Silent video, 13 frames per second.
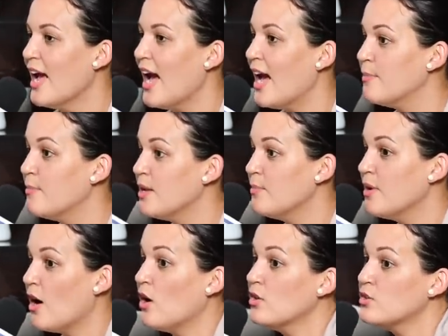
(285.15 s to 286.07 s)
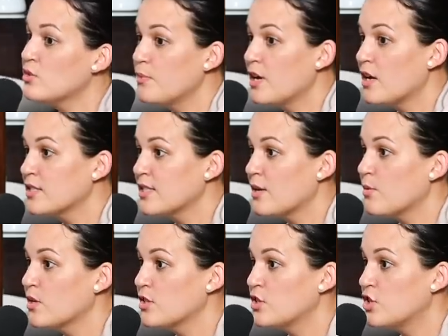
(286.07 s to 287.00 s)
And maybe also clear. because I
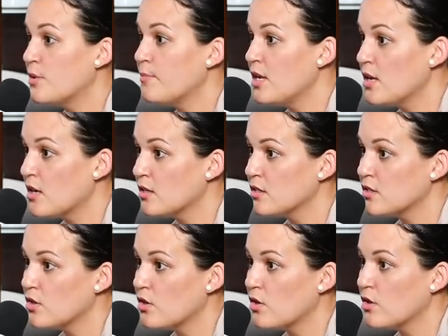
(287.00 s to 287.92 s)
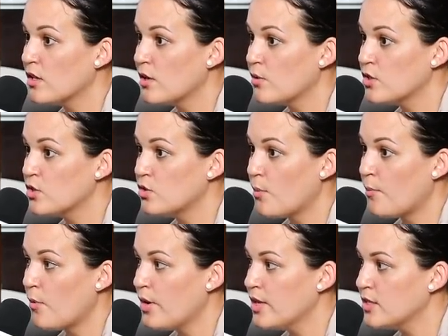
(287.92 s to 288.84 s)
was Jamaican, so there was no
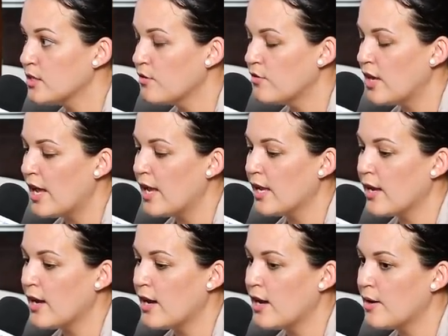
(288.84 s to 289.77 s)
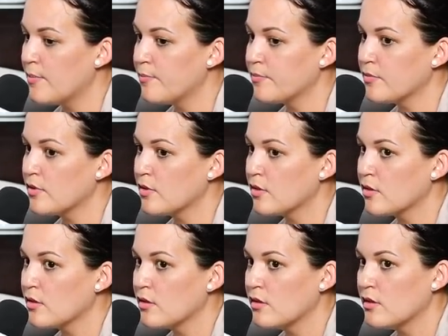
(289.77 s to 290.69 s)
point of like um
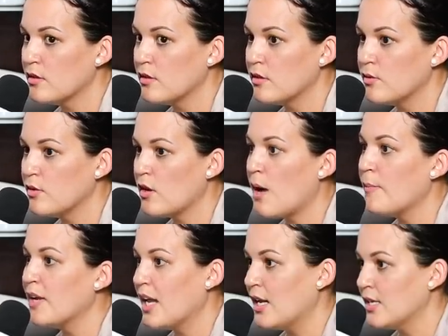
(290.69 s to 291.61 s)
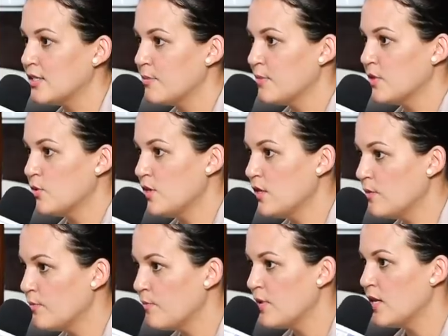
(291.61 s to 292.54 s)
commonality between
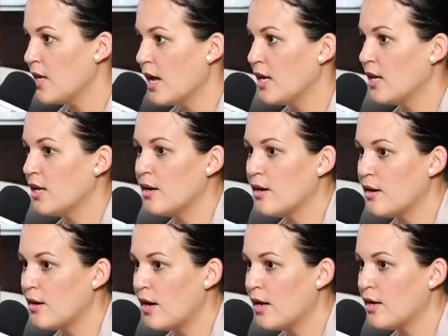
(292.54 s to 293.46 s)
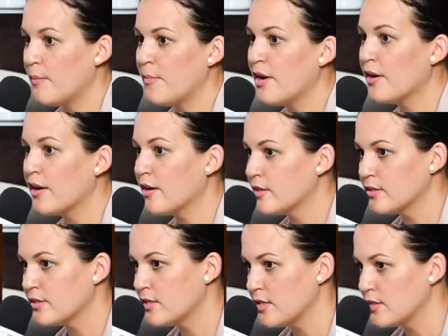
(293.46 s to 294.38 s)
yeah. me and an, uh, an mm. American,
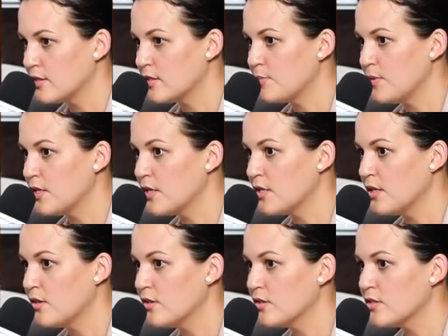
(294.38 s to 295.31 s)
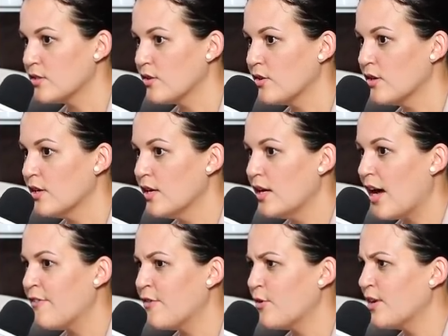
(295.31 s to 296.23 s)
say mm-hmm. to speak, you know? So
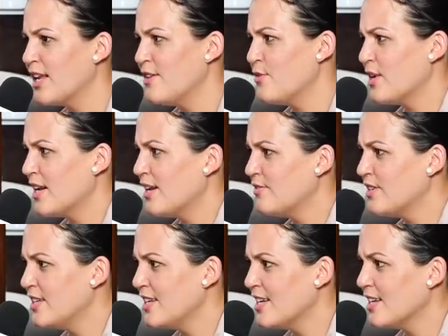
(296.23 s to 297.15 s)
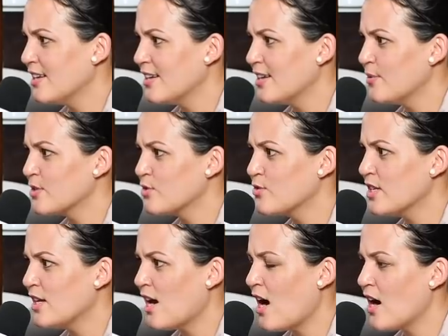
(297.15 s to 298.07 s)
I found that even when I lived in England, it was
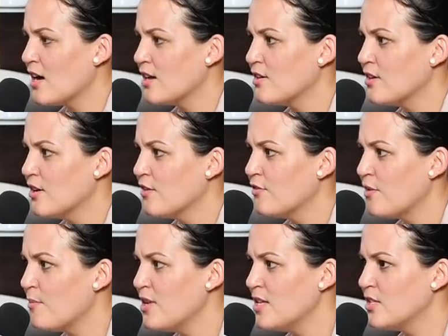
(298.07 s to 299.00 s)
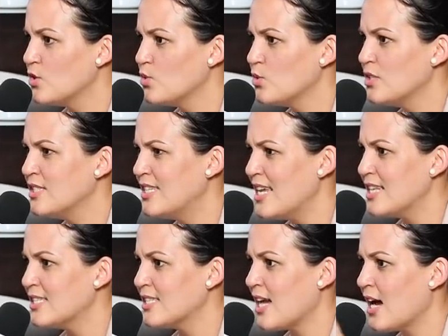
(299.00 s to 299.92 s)
really hard for me to
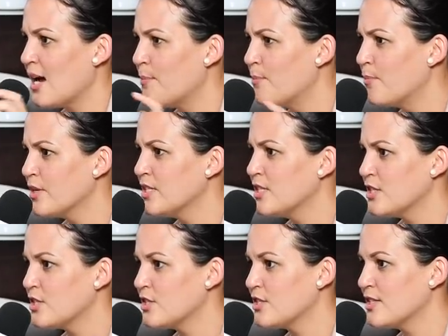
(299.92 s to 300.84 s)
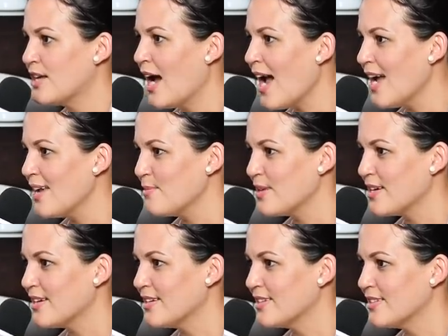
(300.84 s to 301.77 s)
date a British guy
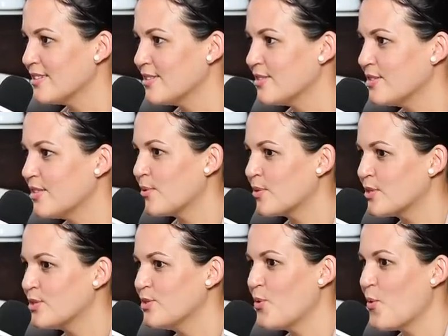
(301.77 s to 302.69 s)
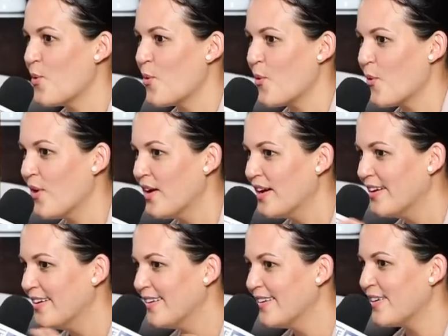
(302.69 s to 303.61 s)
because was no
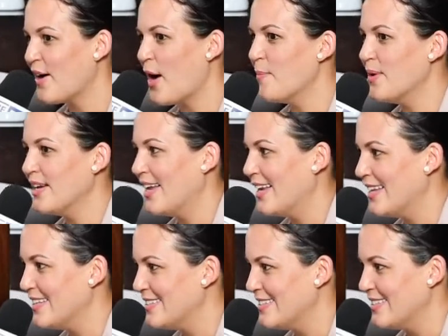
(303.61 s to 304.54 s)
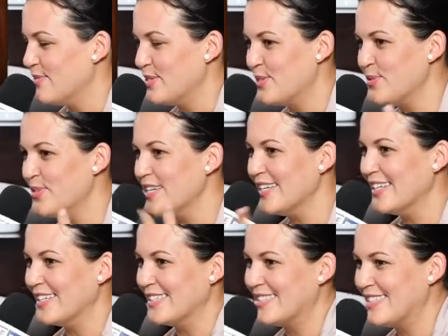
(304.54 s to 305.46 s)
commonality yeah. between
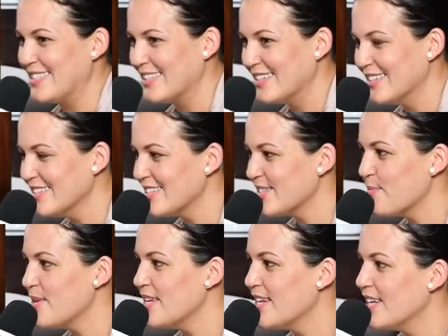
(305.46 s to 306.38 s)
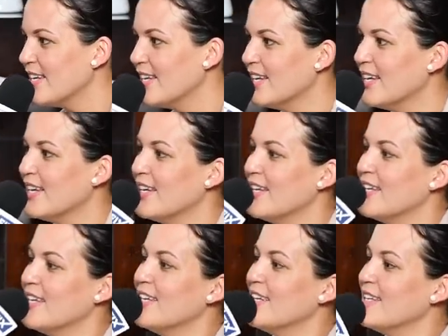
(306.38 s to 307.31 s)
us, you yeah. know? So meaning
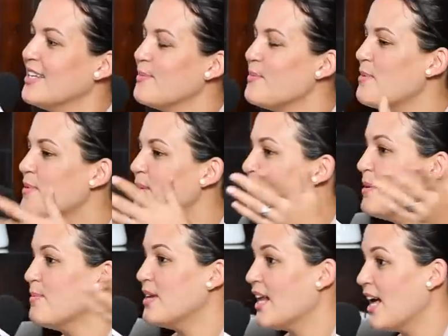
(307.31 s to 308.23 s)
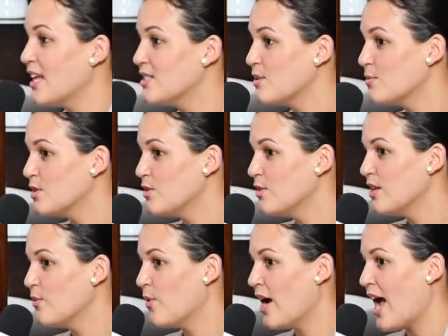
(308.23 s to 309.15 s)
there maybe maybe that had something to do with it
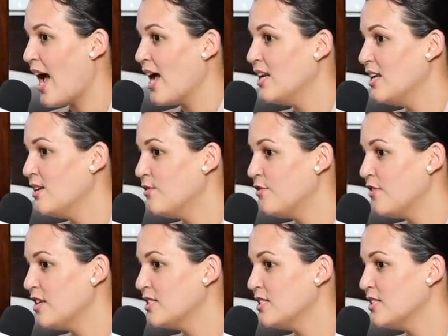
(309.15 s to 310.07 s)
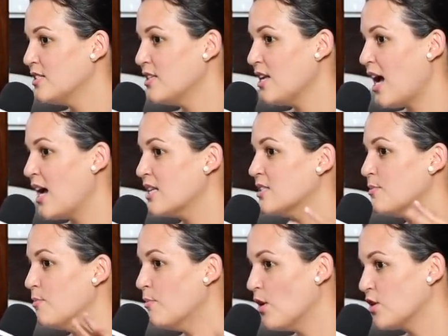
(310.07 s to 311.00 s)
where I didn't face it as
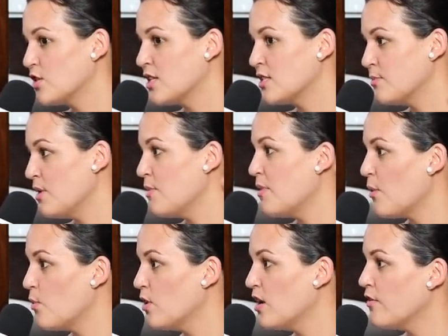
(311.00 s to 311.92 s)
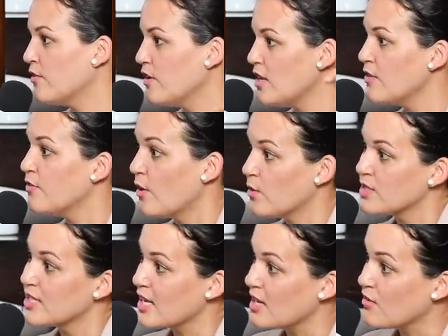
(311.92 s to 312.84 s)
much as maybe I would have if I was
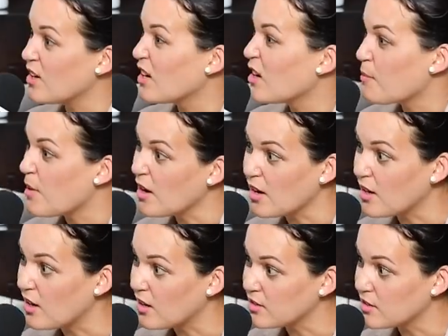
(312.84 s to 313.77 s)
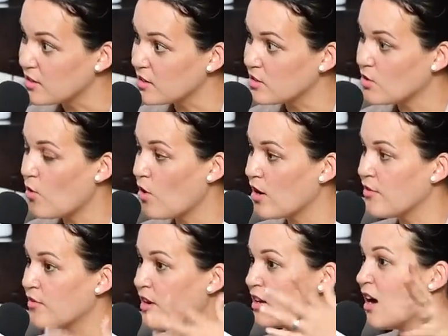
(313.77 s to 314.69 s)
like even an American artist mm-hmm. or
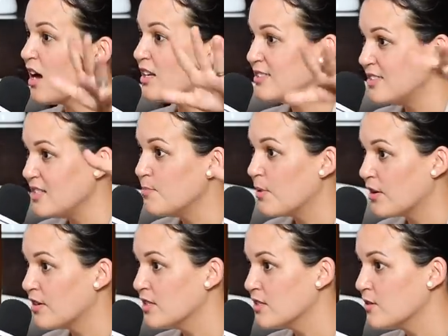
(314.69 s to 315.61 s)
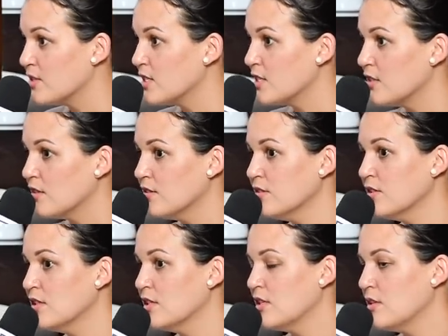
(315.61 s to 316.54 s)
if I'd gone deeper into it, you know.
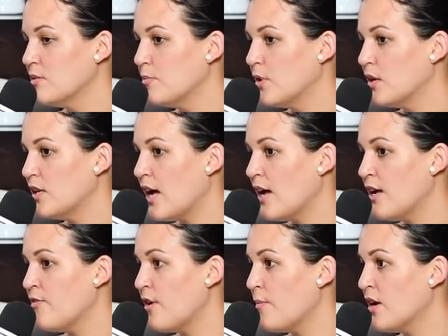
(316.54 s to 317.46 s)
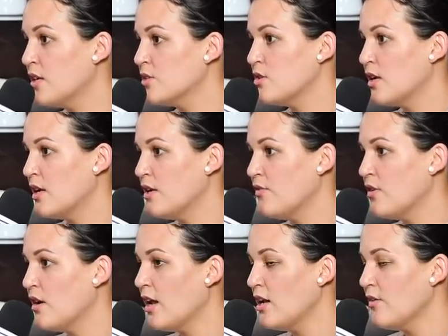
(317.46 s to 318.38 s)
Mm-hmm. mm-hmm. But I, uh, if I'm honest with you, I never
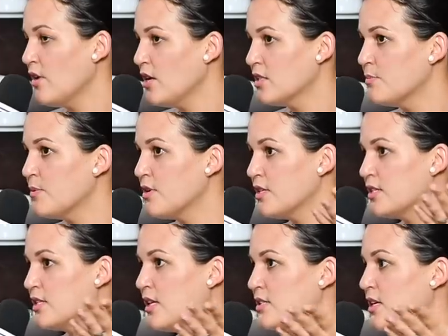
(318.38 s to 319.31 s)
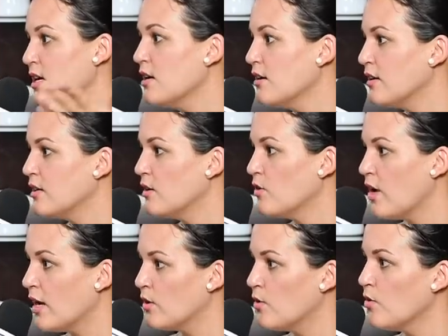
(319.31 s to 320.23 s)
I never experienced that hair in,
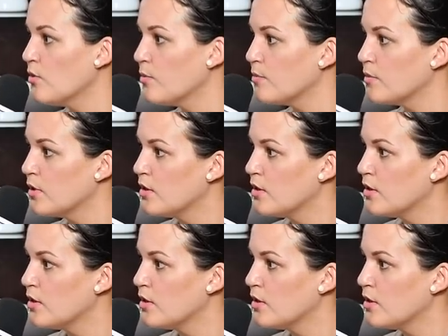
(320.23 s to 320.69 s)
at home.